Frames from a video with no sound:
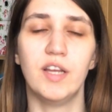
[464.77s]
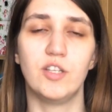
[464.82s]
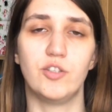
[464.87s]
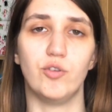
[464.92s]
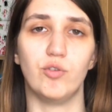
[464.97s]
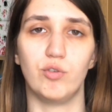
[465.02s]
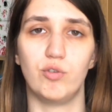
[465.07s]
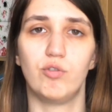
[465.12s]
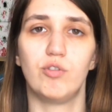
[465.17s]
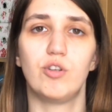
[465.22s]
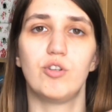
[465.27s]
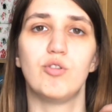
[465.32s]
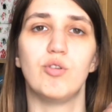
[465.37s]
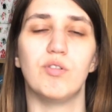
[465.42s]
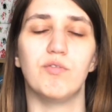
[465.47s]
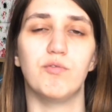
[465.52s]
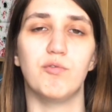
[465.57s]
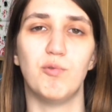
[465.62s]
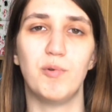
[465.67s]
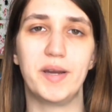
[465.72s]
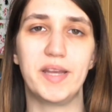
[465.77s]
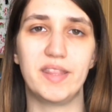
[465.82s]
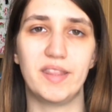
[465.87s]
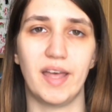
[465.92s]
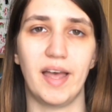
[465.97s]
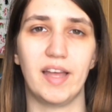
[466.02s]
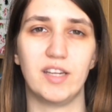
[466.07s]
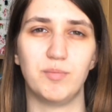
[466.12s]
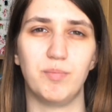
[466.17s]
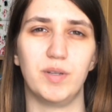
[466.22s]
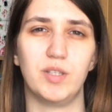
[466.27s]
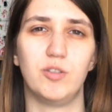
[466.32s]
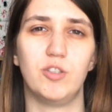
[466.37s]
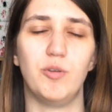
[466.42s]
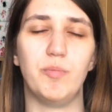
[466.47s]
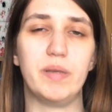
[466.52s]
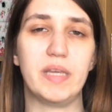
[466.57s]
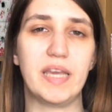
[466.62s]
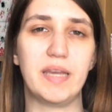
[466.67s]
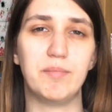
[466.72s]
So in order to avoid that, but
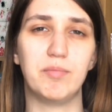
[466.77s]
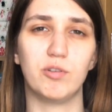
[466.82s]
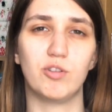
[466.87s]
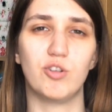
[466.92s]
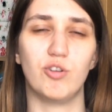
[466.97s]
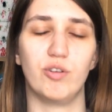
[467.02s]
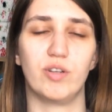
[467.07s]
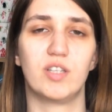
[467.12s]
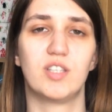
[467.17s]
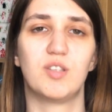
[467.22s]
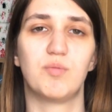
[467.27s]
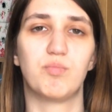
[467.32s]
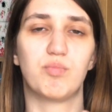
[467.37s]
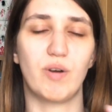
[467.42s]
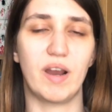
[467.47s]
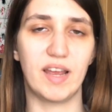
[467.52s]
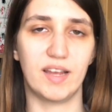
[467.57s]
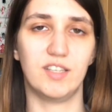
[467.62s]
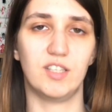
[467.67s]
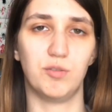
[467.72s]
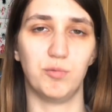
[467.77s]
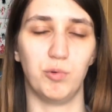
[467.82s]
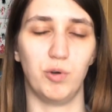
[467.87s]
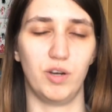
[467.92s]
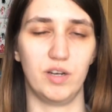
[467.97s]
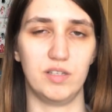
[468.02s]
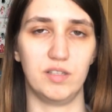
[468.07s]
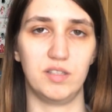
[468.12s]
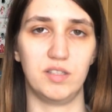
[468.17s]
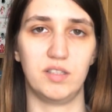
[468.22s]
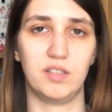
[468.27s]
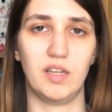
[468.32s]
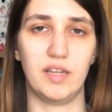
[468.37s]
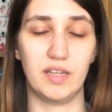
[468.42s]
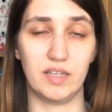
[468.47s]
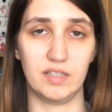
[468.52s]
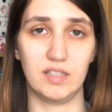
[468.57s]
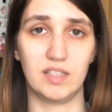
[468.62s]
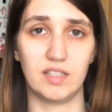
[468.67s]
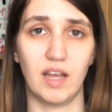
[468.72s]
to be able to express what is
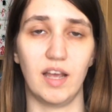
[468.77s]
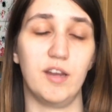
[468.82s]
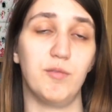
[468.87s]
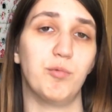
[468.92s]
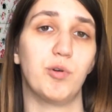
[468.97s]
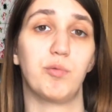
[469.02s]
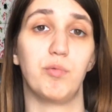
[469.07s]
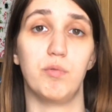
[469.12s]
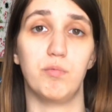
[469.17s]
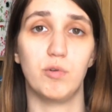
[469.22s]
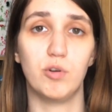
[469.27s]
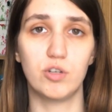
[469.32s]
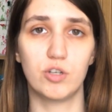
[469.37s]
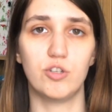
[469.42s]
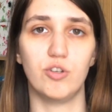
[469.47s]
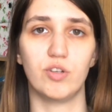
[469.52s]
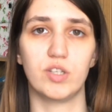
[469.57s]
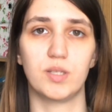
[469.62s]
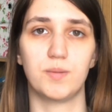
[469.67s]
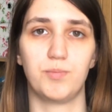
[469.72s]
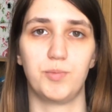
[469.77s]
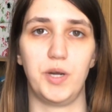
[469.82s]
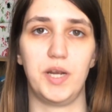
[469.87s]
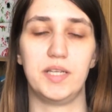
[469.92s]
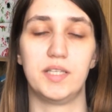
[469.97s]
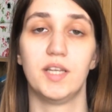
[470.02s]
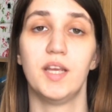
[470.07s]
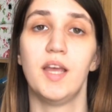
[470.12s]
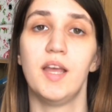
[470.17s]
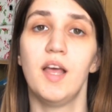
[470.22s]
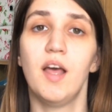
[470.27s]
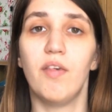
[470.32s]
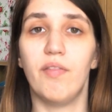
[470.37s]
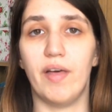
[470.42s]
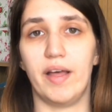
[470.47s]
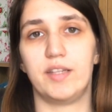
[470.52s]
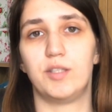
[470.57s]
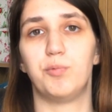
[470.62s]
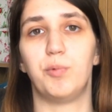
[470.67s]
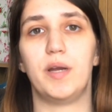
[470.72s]
inside what we want to express,
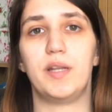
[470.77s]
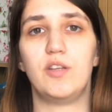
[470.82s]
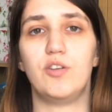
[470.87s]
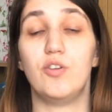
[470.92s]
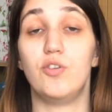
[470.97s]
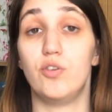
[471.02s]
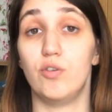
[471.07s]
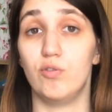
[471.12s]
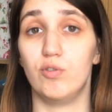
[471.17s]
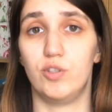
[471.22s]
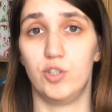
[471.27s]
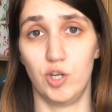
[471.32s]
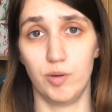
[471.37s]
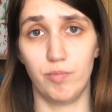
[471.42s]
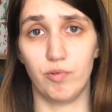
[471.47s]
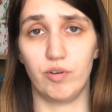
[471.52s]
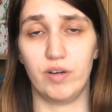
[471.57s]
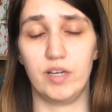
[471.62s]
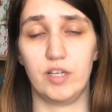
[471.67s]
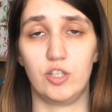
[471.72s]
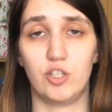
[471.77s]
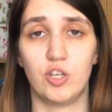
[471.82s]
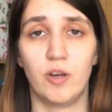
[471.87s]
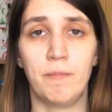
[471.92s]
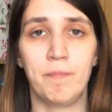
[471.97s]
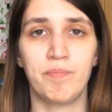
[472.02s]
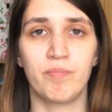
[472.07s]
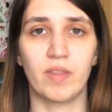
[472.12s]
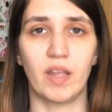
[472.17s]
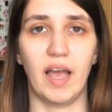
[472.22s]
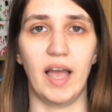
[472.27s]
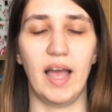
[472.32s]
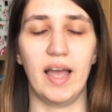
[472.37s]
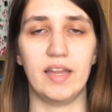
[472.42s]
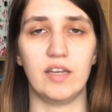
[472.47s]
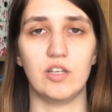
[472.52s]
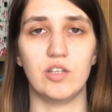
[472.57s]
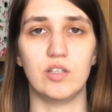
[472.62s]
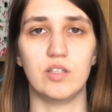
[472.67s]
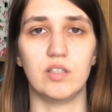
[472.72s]
that's when you use gibberish.
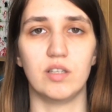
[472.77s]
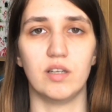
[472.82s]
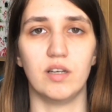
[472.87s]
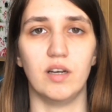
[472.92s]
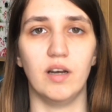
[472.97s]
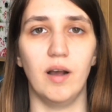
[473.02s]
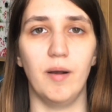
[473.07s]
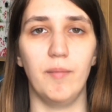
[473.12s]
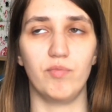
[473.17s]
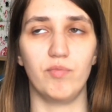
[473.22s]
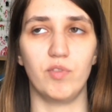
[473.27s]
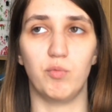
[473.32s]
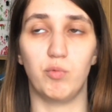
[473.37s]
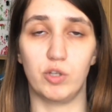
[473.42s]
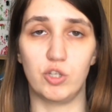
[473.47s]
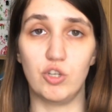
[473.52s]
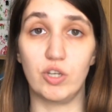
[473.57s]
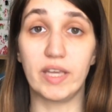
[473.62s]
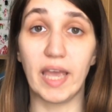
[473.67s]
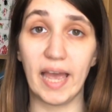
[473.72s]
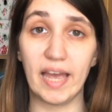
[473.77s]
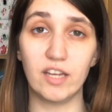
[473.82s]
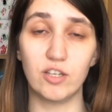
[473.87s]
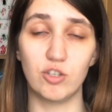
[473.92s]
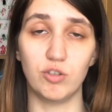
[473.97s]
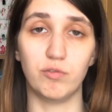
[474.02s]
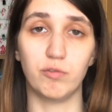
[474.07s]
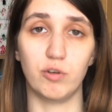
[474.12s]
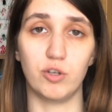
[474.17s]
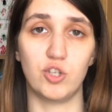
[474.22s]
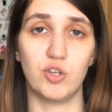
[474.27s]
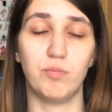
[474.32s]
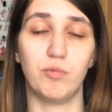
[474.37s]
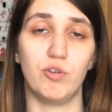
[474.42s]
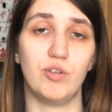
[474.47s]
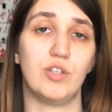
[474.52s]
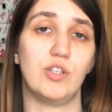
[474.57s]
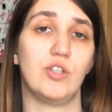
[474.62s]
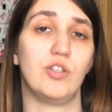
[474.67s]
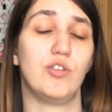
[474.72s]
And what you can do for
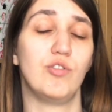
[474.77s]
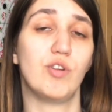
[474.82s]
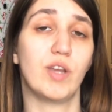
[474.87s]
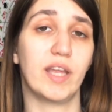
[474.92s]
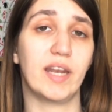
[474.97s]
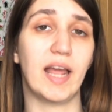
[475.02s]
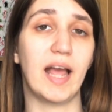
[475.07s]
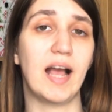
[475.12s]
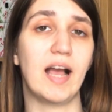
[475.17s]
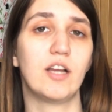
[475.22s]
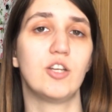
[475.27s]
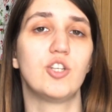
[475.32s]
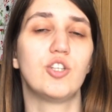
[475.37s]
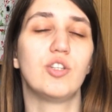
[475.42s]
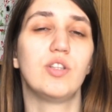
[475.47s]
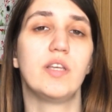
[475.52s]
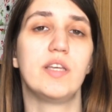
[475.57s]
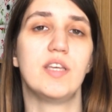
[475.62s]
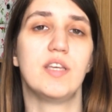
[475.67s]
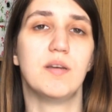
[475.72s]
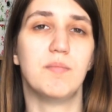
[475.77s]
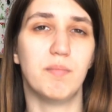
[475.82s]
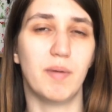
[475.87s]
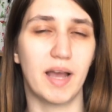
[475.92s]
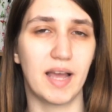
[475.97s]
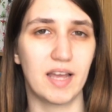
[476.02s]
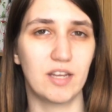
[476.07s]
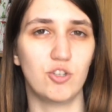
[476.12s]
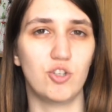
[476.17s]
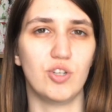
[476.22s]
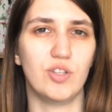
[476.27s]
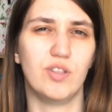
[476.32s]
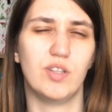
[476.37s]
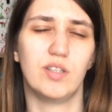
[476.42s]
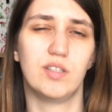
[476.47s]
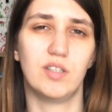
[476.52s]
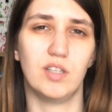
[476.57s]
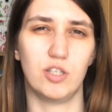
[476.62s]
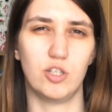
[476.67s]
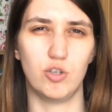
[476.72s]
gibberish is you can actually imagine
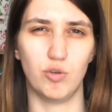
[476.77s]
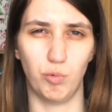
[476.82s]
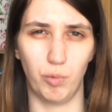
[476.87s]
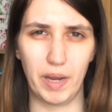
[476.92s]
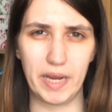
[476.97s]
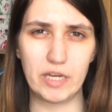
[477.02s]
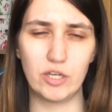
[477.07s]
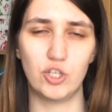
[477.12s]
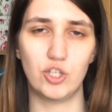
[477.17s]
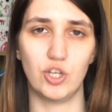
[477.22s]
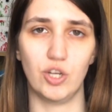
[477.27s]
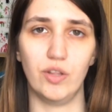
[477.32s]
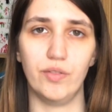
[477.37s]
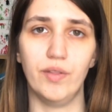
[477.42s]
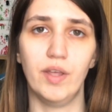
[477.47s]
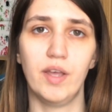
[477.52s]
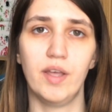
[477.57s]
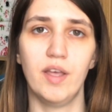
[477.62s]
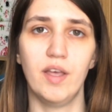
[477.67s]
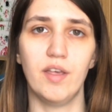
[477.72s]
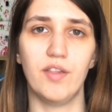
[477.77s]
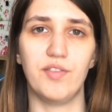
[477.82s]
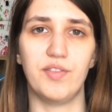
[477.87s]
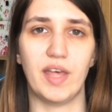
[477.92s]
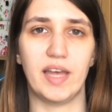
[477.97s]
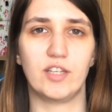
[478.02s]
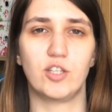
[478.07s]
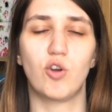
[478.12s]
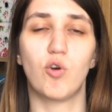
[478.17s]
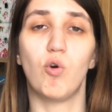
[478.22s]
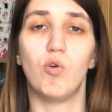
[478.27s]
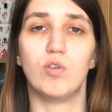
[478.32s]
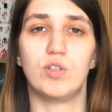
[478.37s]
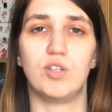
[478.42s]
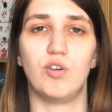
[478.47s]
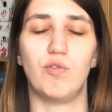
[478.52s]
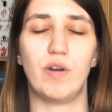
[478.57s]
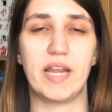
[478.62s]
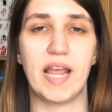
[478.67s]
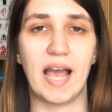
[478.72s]
the situation that
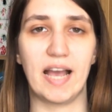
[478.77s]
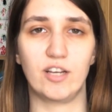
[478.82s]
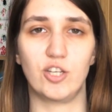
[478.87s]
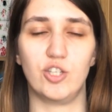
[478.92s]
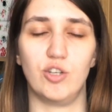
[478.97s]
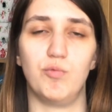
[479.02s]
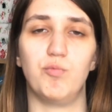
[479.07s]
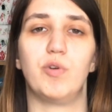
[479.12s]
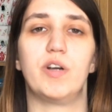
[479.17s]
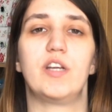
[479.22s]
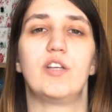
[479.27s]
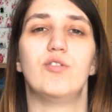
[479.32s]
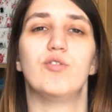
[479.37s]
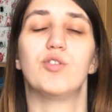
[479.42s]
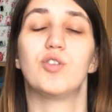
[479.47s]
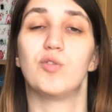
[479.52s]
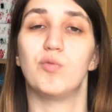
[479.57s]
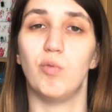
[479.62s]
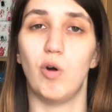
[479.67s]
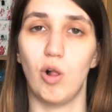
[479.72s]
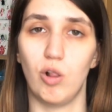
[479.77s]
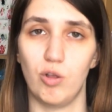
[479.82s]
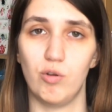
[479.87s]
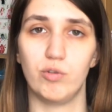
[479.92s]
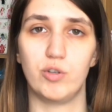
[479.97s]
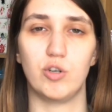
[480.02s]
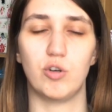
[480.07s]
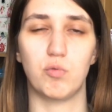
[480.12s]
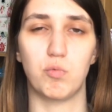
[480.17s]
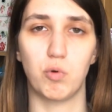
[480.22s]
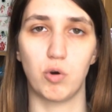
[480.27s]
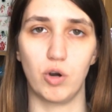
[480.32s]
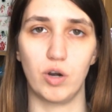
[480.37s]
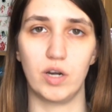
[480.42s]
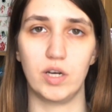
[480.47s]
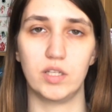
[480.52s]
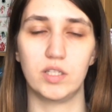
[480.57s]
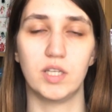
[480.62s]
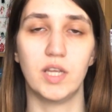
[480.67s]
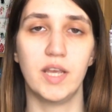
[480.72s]
caused a reaction where you swallowed your
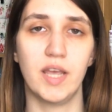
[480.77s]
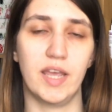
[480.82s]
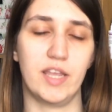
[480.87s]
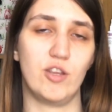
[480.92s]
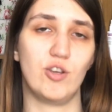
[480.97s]
words.